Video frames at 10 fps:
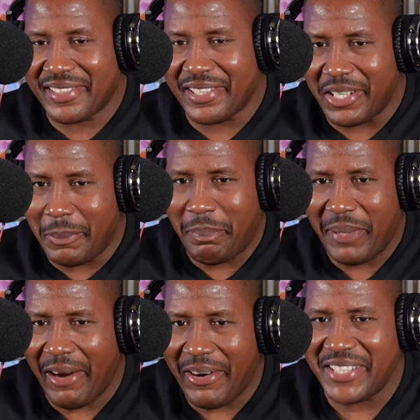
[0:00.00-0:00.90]
Good
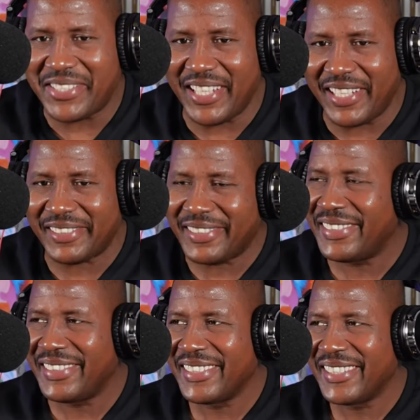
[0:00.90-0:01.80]
parenting.
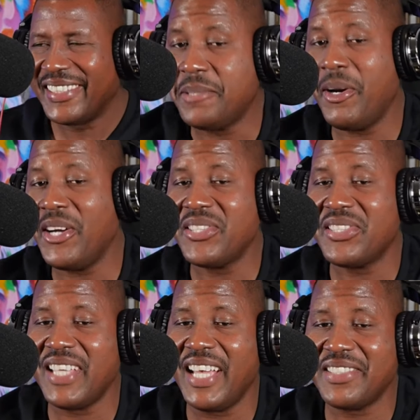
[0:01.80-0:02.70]
This person
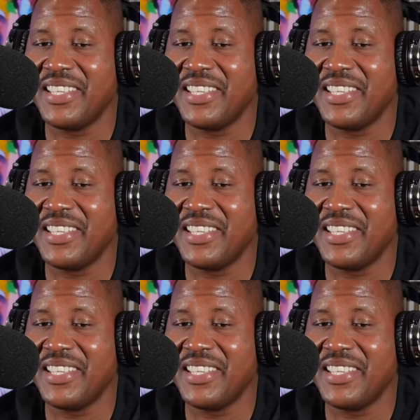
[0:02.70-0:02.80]
says,